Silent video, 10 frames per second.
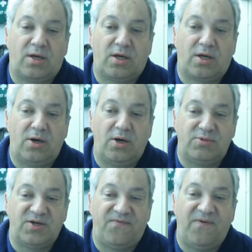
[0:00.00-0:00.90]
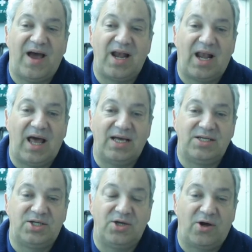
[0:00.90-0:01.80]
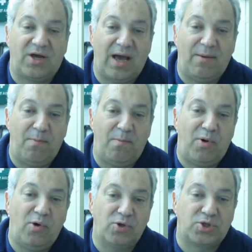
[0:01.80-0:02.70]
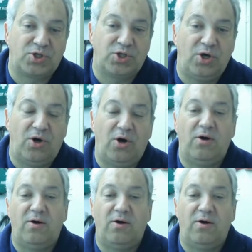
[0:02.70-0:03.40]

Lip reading: come to finalize your CAM and post your